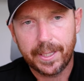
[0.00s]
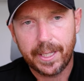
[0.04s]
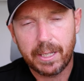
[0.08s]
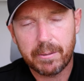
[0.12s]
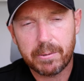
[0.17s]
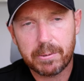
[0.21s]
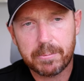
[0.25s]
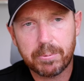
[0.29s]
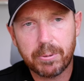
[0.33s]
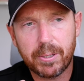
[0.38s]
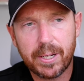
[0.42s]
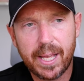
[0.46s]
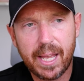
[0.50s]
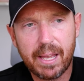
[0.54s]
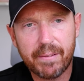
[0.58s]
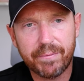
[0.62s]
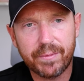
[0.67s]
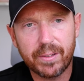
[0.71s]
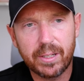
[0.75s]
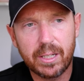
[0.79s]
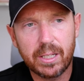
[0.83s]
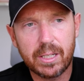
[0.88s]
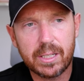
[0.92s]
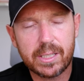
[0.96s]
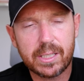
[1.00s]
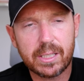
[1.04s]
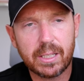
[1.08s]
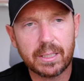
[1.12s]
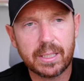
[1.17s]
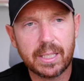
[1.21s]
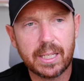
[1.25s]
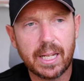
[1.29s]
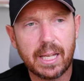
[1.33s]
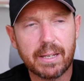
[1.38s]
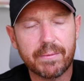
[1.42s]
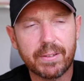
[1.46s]
It was pretty effortless. I
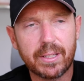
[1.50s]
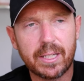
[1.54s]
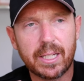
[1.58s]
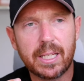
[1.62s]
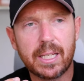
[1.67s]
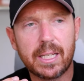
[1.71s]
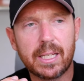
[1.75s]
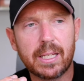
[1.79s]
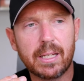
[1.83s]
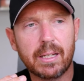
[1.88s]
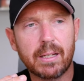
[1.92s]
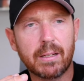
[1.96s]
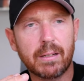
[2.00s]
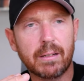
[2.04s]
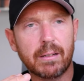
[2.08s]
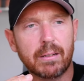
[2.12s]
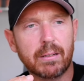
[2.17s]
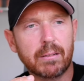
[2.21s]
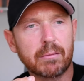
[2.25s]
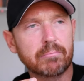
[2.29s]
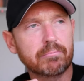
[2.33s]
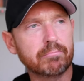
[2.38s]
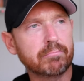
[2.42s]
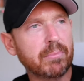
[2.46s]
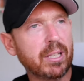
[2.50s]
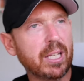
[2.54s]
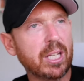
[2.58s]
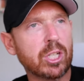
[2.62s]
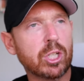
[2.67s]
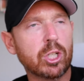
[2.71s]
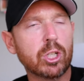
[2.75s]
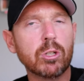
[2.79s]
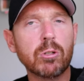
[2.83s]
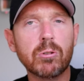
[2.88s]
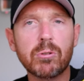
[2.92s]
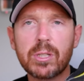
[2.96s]
didn't have any
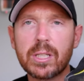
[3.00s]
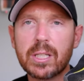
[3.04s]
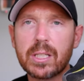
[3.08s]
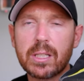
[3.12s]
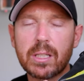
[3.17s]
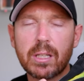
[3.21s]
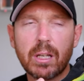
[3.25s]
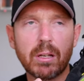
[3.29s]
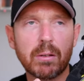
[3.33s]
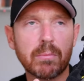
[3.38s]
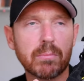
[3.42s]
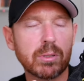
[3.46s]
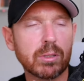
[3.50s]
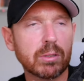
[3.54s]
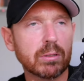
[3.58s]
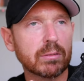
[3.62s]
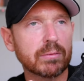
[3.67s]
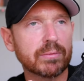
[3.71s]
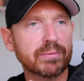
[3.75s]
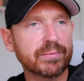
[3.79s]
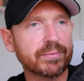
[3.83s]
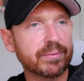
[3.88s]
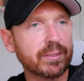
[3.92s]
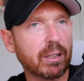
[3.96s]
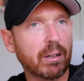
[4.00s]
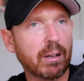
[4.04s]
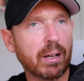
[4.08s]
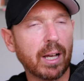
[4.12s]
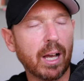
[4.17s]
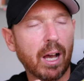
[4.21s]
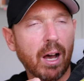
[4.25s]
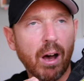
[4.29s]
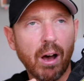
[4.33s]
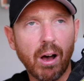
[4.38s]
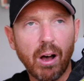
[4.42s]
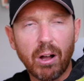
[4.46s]
issues in terms of
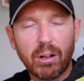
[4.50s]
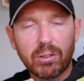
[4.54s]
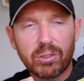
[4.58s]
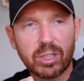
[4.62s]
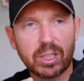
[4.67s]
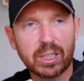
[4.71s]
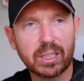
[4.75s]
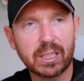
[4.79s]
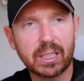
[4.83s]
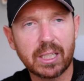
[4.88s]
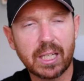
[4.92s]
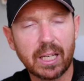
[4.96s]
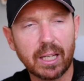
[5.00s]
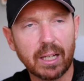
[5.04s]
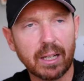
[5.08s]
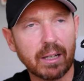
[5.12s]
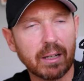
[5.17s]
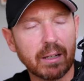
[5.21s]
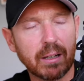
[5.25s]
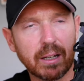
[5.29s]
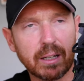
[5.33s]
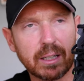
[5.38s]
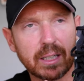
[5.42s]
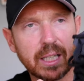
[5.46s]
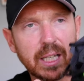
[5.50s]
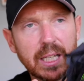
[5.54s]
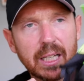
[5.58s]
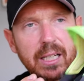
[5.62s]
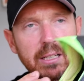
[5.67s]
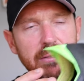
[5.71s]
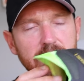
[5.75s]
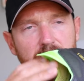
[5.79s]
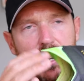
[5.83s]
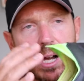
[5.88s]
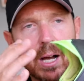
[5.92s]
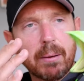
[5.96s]
like arch,
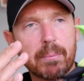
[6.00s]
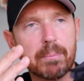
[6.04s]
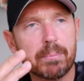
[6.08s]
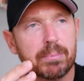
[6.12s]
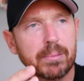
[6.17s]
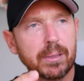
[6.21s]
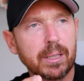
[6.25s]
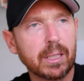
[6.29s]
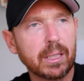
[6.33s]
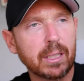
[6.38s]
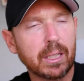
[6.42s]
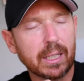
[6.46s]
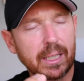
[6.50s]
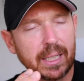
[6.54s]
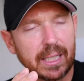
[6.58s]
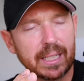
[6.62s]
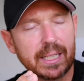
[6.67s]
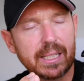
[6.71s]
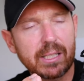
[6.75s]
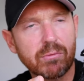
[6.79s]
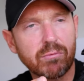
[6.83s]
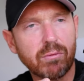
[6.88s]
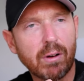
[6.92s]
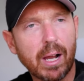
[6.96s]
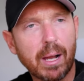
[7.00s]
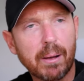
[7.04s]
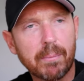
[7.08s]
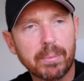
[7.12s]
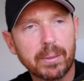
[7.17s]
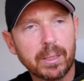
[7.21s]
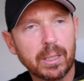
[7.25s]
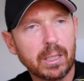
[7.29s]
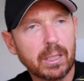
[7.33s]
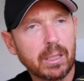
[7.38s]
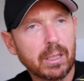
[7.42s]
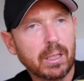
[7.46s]
Achilles
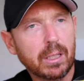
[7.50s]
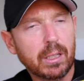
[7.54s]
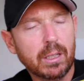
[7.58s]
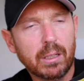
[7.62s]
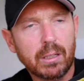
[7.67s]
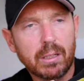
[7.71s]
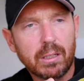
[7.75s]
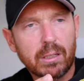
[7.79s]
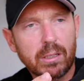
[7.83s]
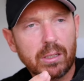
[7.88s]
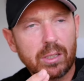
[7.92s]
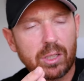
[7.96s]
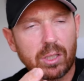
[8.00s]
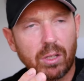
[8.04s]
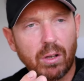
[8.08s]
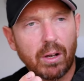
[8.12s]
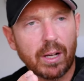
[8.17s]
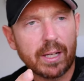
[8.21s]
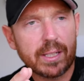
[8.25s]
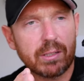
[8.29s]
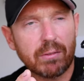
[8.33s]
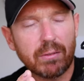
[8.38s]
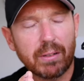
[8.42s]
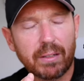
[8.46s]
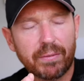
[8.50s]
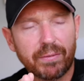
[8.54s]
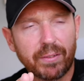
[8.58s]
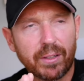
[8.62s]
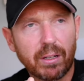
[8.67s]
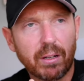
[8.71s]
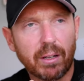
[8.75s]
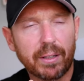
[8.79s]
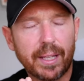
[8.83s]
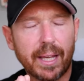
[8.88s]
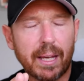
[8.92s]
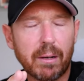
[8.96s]
rub, size or
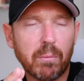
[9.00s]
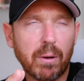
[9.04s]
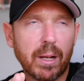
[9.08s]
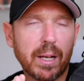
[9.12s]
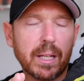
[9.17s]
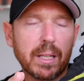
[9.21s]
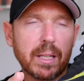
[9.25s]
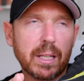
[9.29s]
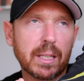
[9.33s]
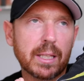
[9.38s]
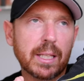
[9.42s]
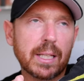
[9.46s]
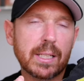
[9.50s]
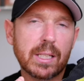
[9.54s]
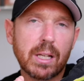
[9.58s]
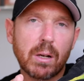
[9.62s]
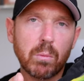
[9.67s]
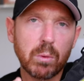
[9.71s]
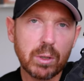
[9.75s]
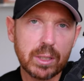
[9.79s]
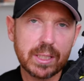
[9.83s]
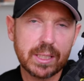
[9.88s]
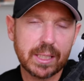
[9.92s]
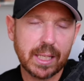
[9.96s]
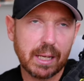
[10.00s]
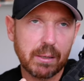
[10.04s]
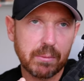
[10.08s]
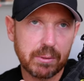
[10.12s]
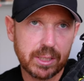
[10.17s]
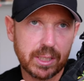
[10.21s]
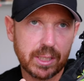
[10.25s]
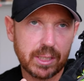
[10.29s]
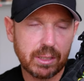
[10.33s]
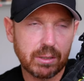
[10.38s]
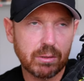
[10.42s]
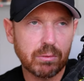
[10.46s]
anything like that. One of the things I would say,
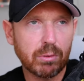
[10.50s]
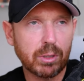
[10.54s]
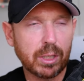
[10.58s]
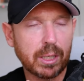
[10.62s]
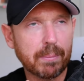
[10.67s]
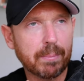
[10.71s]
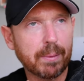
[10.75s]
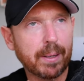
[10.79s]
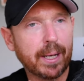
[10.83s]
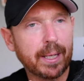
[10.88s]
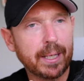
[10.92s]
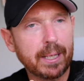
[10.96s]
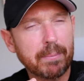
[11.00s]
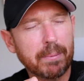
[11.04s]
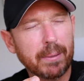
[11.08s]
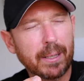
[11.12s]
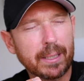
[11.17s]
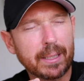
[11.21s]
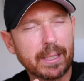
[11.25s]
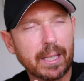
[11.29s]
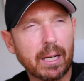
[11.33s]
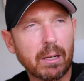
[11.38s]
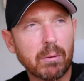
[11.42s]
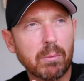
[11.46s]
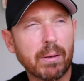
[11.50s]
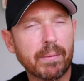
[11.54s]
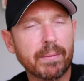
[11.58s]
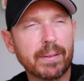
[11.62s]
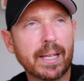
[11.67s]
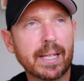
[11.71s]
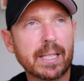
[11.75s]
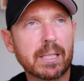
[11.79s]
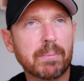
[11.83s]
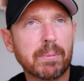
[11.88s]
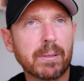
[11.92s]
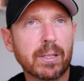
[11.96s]
which is annoying about it, but I don't know whether
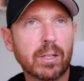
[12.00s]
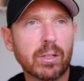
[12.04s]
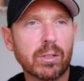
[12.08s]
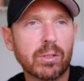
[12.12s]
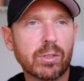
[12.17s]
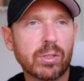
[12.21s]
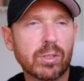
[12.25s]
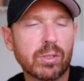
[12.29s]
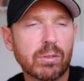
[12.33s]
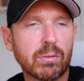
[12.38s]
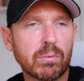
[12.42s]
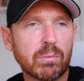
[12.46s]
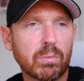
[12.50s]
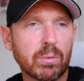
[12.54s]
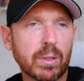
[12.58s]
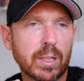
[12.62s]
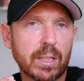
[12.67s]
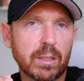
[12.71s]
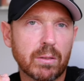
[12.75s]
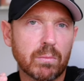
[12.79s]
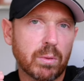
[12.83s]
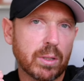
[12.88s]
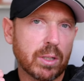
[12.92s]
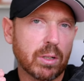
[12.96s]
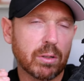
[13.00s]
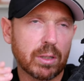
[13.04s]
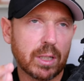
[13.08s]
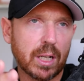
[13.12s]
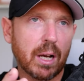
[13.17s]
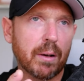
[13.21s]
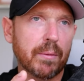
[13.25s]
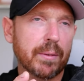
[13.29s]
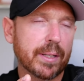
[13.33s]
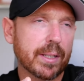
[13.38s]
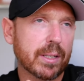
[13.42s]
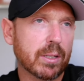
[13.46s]
that's because we got
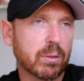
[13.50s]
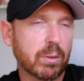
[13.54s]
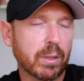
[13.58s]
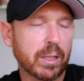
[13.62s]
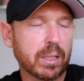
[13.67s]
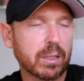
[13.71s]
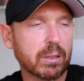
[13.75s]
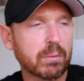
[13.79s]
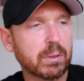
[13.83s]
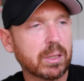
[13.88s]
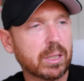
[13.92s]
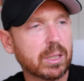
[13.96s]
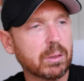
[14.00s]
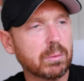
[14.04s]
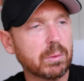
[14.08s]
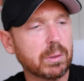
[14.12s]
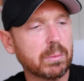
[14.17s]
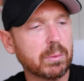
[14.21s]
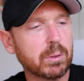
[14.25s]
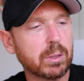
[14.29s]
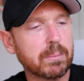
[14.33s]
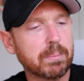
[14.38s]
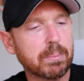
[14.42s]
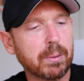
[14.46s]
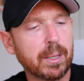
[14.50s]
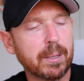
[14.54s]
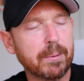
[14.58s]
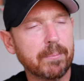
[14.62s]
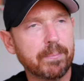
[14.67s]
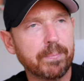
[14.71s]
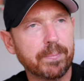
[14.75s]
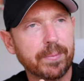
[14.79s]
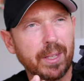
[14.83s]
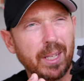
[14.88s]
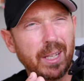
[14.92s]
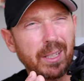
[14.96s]
going quicker than we thought we would,
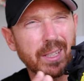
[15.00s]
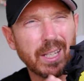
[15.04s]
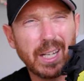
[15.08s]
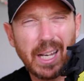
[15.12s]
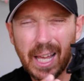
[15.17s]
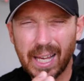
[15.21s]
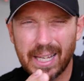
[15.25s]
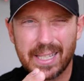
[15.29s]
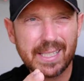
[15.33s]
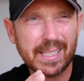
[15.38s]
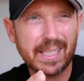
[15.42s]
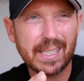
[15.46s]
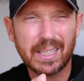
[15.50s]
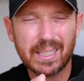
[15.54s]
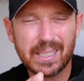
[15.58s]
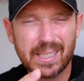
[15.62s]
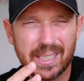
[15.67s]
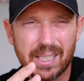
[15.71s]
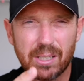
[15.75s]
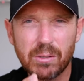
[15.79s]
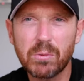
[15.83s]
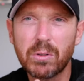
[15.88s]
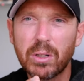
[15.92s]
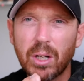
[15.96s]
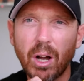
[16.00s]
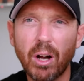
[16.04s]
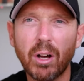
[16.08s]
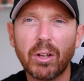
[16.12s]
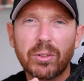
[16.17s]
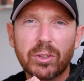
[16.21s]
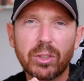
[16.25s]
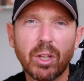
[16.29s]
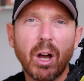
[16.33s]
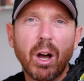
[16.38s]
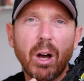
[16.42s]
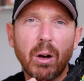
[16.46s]
but the lacing, I still
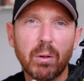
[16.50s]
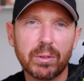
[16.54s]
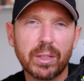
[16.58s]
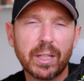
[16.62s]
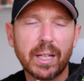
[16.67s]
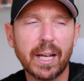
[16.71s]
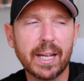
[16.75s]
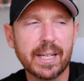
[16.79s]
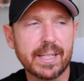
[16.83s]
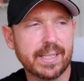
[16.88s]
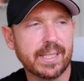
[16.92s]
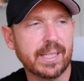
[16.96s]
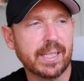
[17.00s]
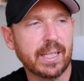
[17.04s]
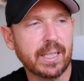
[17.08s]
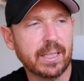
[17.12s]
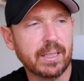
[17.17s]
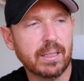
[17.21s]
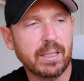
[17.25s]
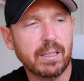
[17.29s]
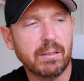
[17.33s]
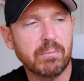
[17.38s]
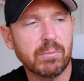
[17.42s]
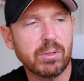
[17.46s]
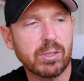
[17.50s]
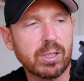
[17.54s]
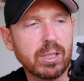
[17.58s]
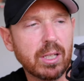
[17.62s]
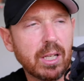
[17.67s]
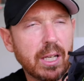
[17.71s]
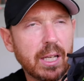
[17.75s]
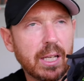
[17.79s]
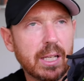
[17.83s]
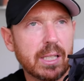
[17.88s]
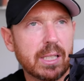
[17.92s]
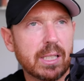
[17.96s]
can't dial the lacing in. It was
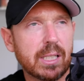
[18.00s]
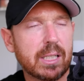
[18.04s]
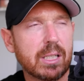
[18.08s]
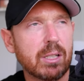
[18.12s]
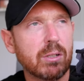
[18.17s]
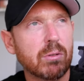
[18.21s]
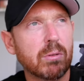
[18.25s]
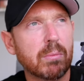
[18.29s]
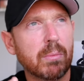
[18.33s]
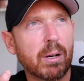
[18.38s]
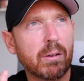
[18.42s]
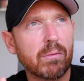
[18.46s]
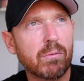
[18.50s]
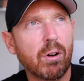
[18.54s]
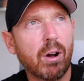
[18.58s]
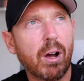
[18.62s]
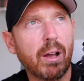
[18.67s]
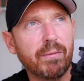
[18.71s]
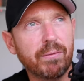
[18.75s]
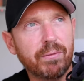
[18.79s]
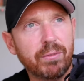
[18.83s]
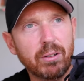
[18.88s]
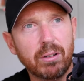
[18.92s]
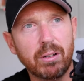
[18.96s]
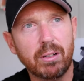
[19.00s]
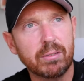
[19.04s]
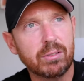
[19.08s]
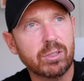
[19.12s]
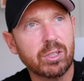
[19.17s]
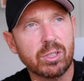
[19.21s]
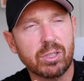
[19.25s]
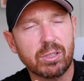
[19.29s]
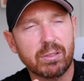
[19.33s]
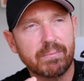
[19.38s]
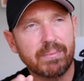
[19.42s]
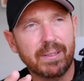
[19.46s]
still on my right foot,
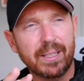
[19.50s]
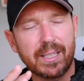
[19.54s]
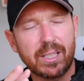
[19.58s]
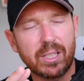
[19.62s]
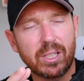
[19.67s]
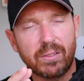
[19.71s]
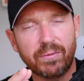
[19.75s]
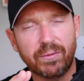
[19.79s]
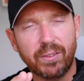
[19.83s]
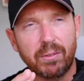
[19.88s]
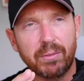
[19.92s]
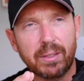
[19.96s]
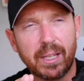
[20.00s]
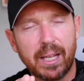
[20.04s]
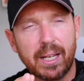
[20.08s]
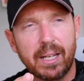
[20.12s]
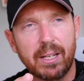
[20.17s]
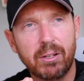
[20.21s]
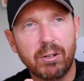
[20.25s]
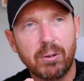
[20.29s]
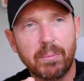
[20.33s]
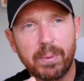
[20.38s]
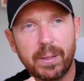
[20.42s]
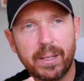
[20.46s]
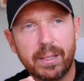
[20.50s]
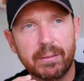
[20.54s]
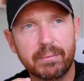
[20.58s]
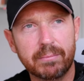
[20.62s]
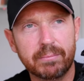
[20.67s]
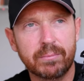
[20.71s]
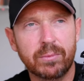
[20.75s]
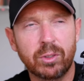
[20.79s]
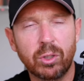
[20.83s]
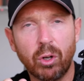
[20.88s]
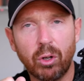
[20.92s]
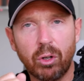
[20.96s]
it just felt that little
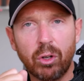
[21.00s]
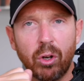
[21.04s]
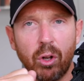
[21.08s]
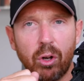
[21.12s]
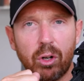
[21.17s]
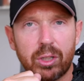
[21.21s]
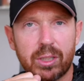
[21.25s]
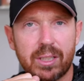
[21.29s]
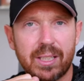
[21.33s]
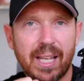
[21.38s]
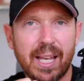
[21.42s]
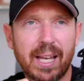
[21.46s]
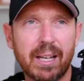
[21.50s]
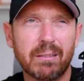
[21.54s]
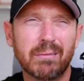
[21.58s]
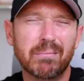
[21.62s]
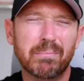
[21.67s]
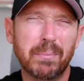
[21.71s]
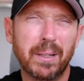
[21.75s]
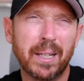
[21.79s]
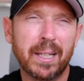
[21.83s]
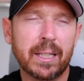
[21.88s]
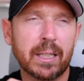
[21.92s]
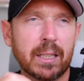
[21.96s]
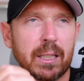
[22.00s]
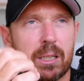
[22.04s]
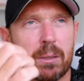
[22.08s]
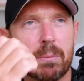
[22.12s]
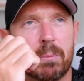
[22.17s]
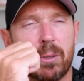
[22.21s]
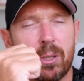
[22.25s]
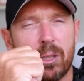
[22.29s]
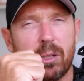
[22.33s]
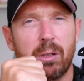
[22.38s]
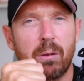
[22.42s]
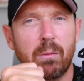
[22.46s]
bit not locked down. Bad English,
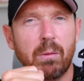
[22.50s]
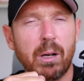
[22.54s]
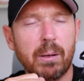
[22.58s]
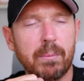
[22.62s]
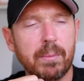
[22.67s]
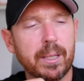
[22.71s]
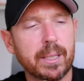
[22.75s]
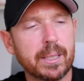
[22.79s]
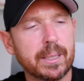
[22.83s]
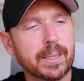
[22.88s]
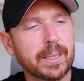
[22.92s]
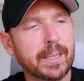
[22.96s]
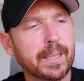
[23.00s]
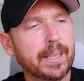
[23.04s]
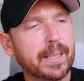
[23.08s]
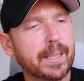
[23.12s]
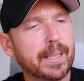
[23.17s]
but you know what I mean.